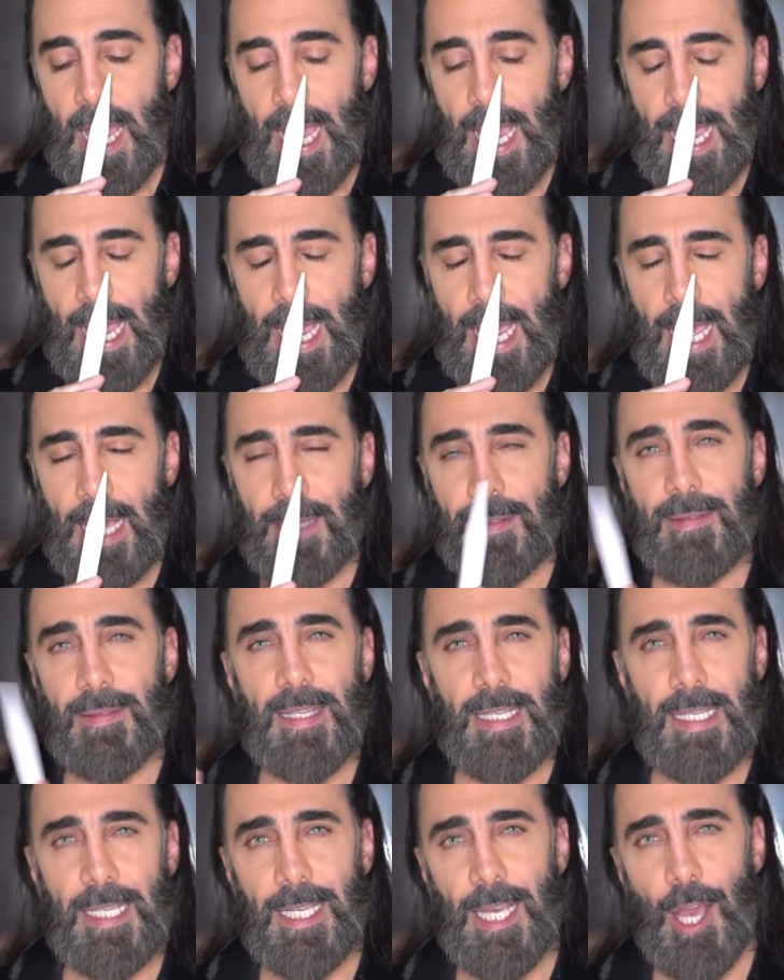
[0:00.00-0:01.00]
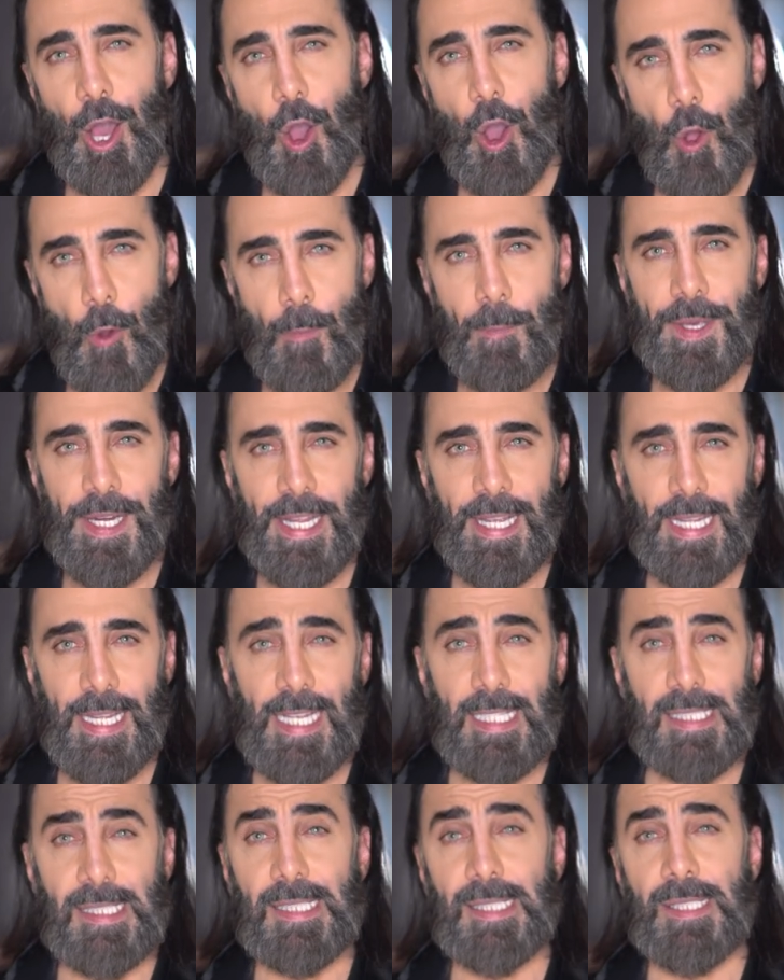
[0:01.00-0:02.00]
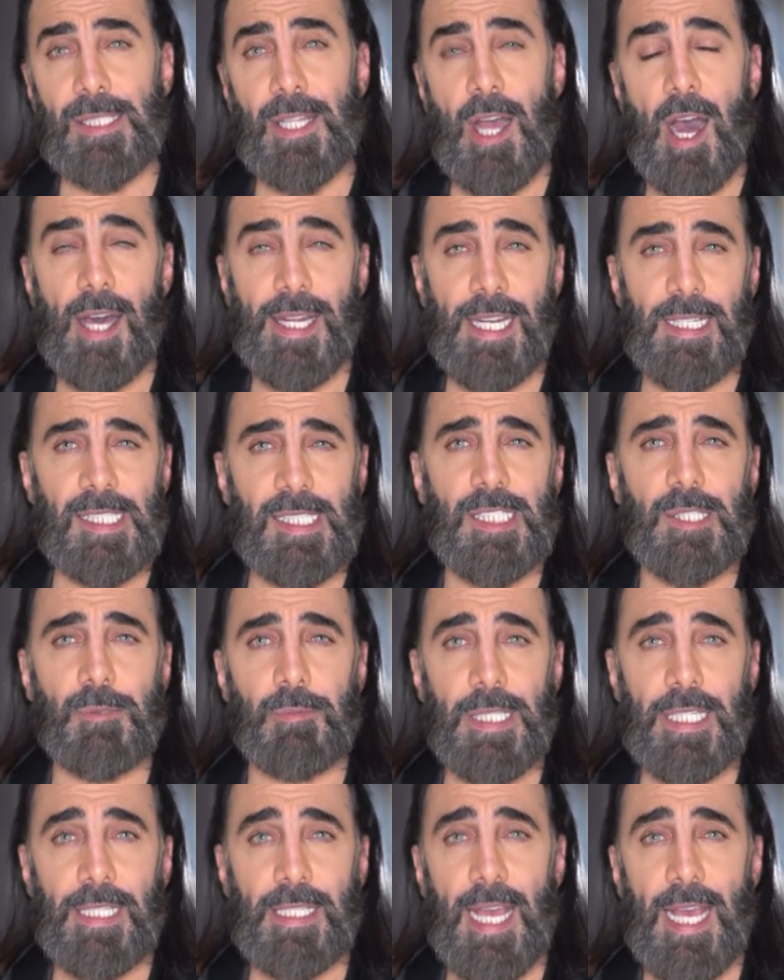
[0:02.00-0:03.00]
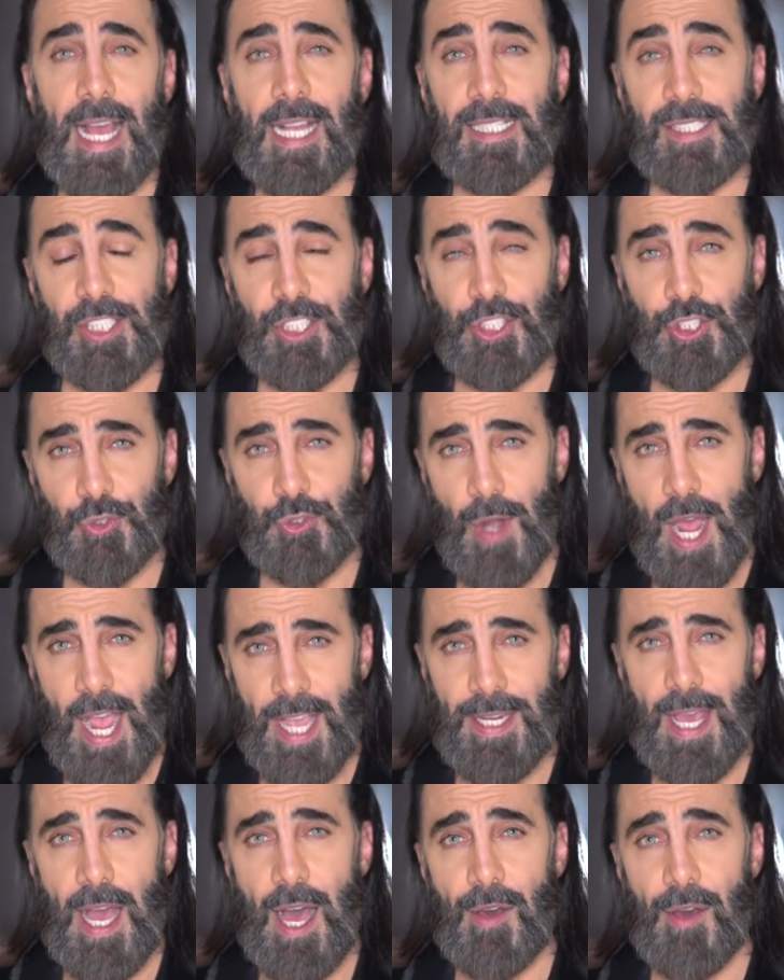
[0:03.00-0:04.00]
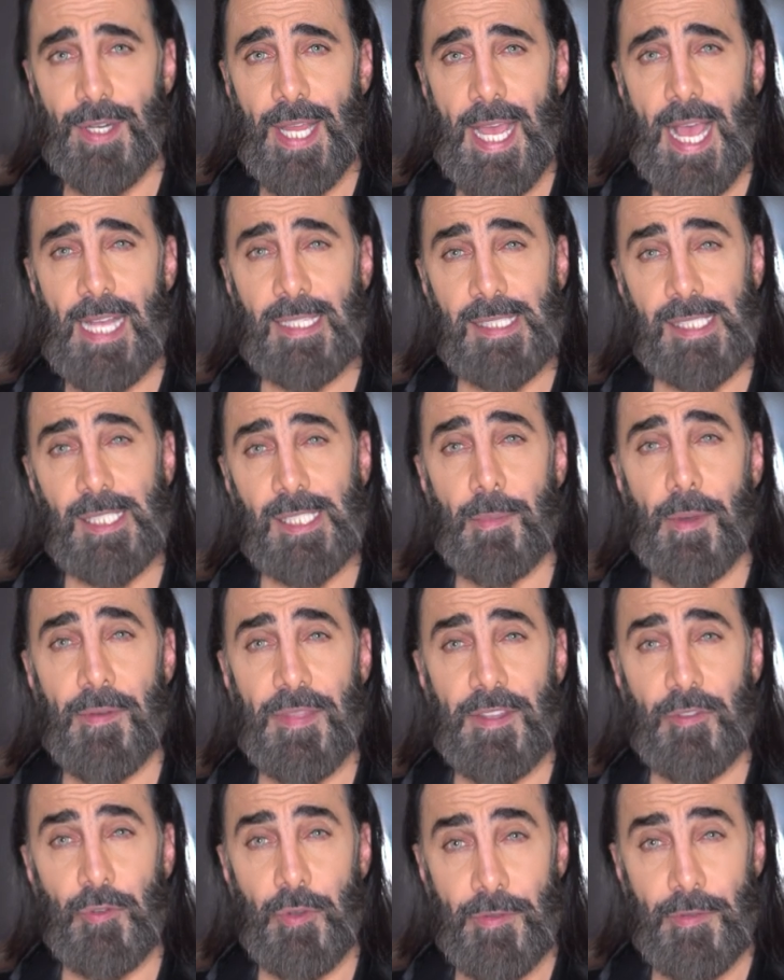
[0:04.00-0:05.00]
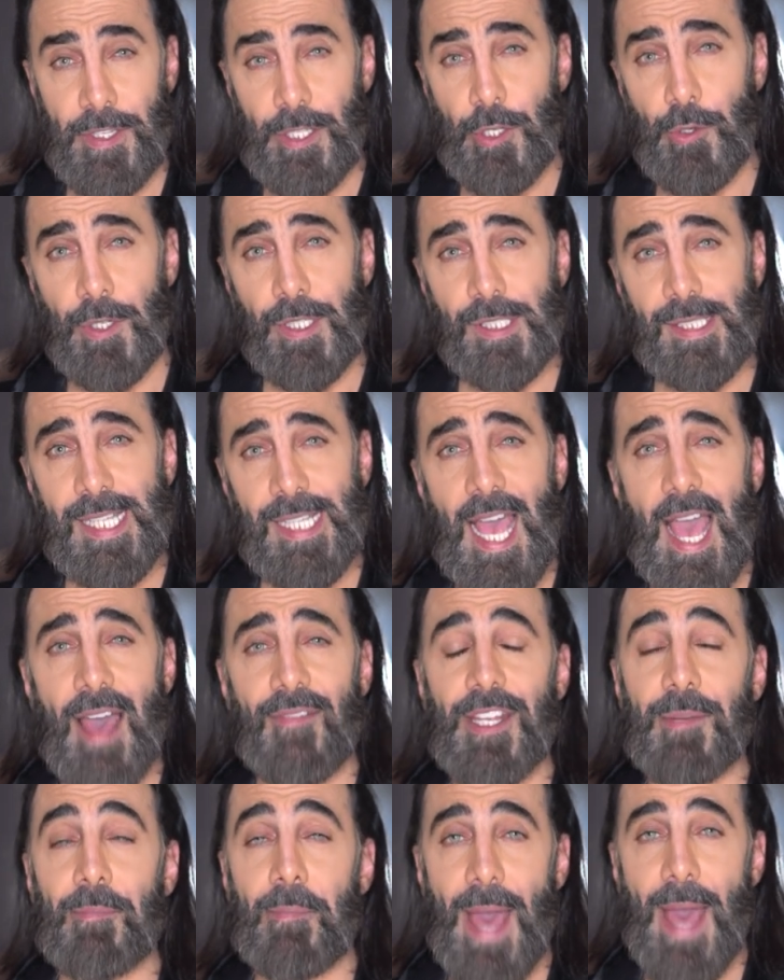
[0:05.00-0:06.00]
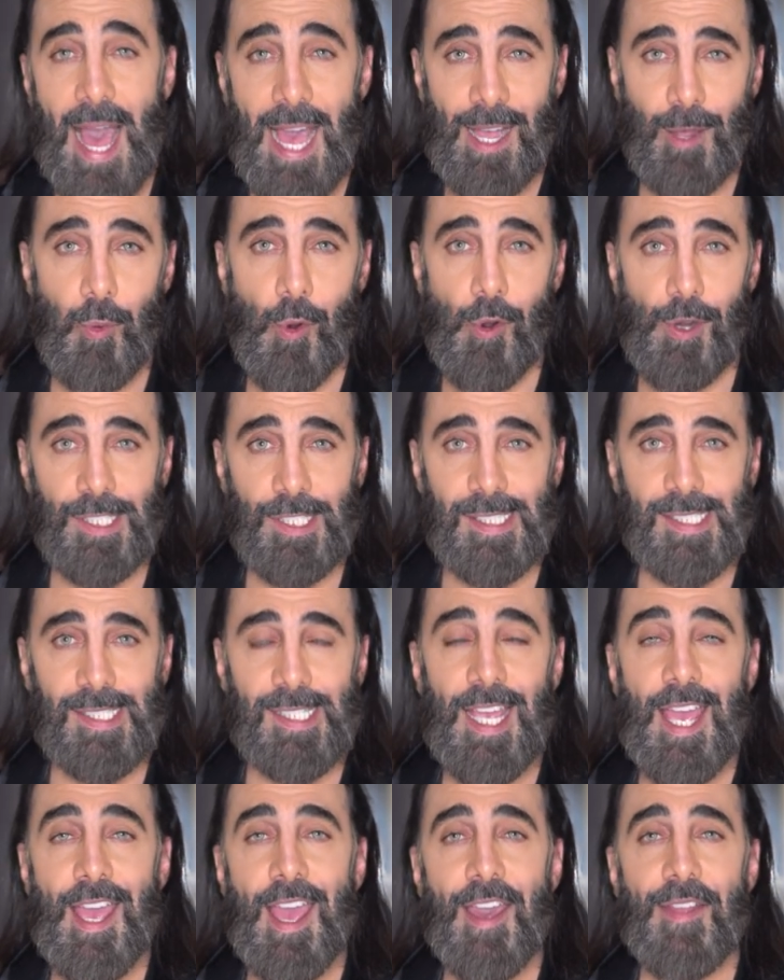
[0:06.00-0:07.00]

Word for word: and the opening is not as sweet as the dry down as some of the reviewers have it backwards.